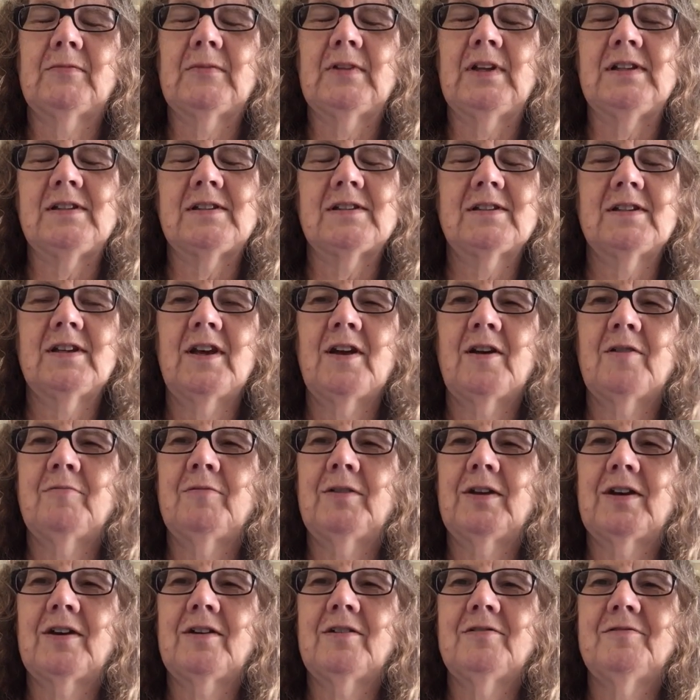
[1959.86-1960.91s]
Let's see how
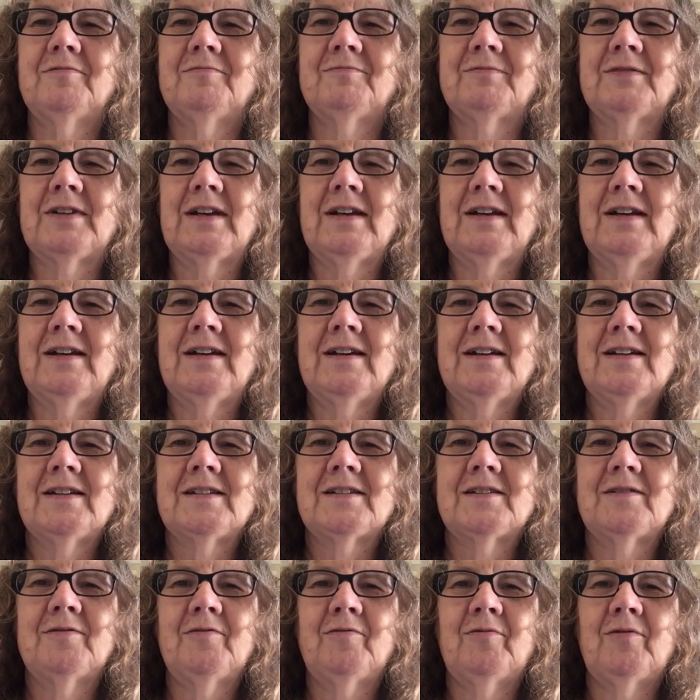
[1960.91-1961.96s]
we go.
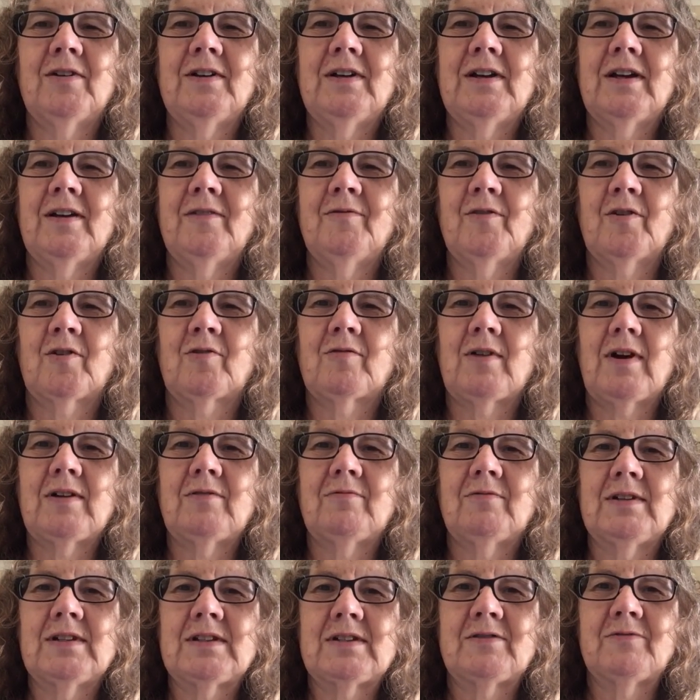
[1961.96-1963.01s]
So everyone, have a
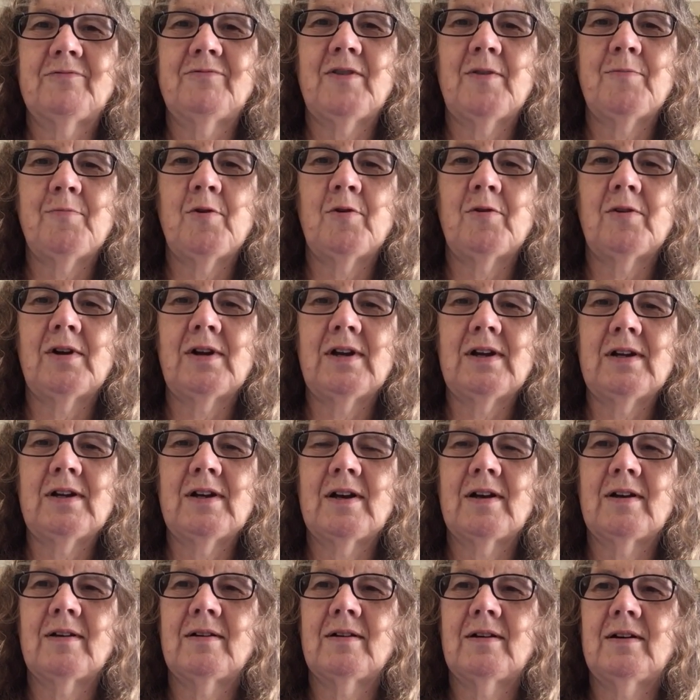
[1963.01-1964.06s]
great rest of February
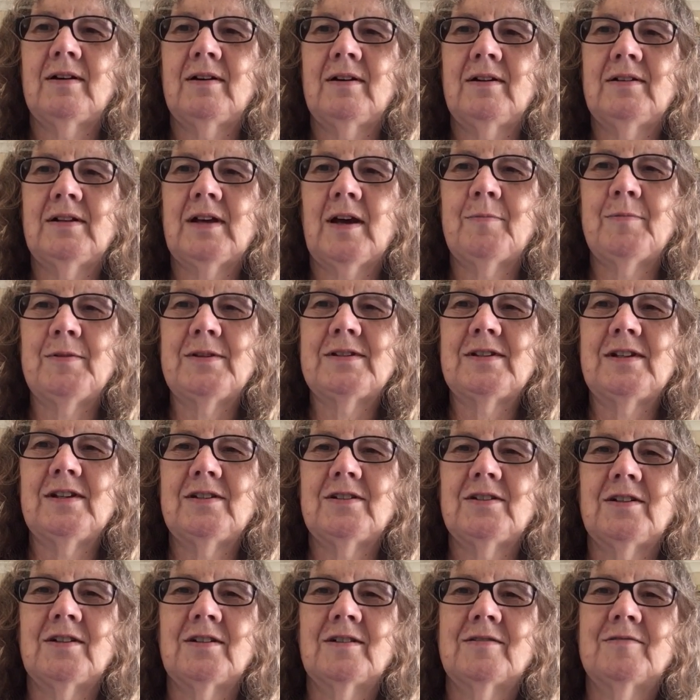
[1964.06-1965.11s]
and happy
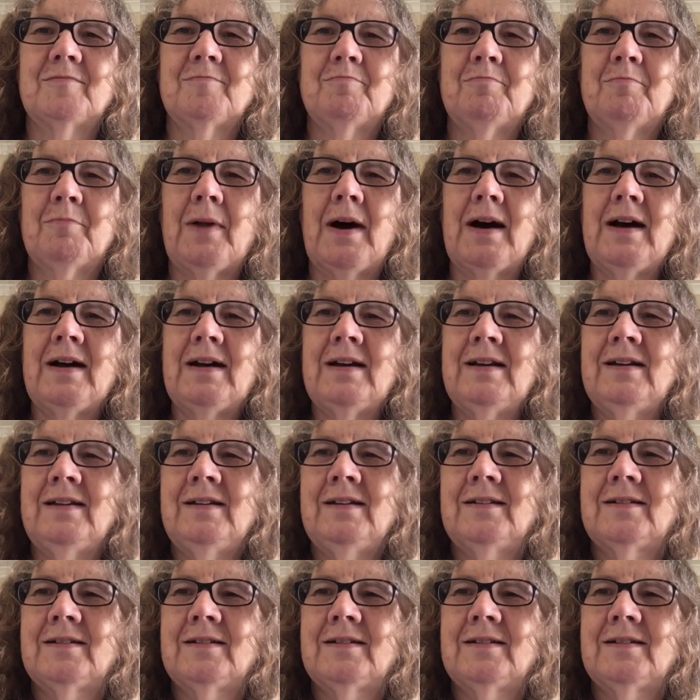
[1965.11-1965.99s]
stitching. Bye.